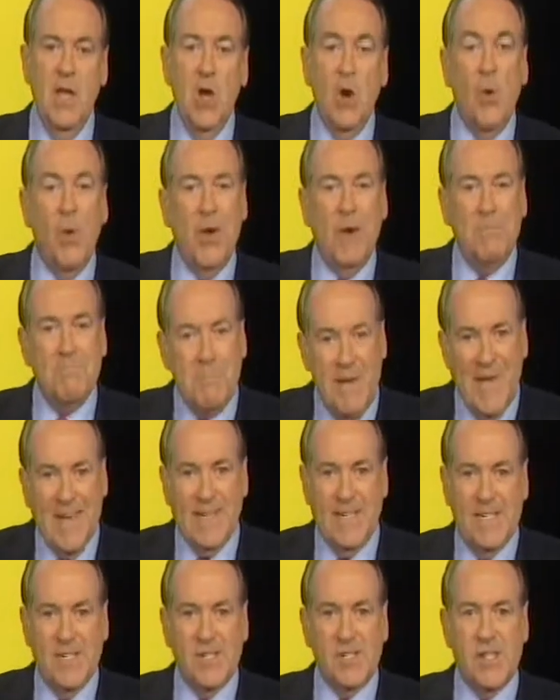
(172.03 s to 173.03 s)
when
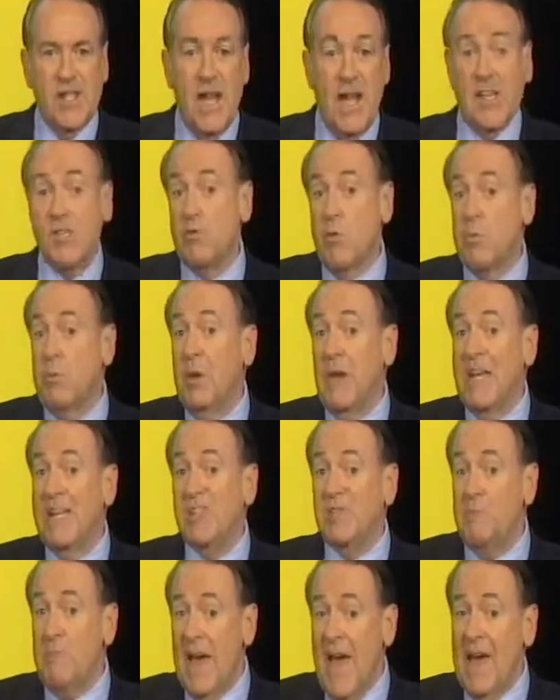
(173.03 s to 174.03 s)
meanness has
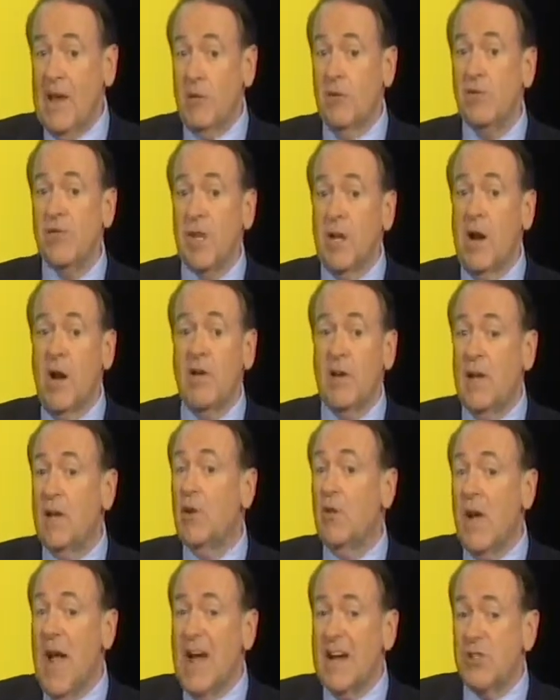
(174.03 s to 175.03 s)
replaced manners in our
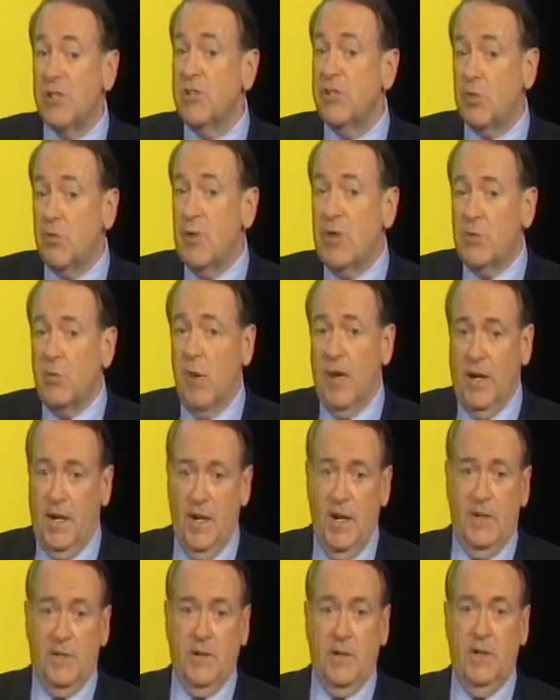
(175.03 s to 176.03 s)
interactions with one
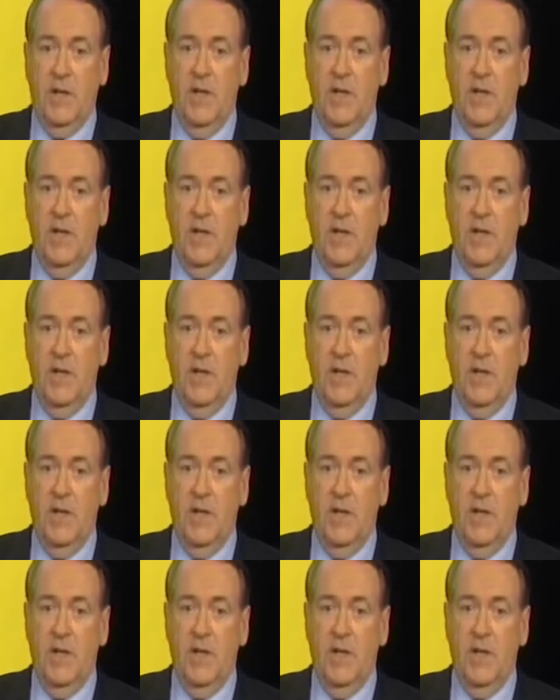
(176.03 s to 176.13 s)
another?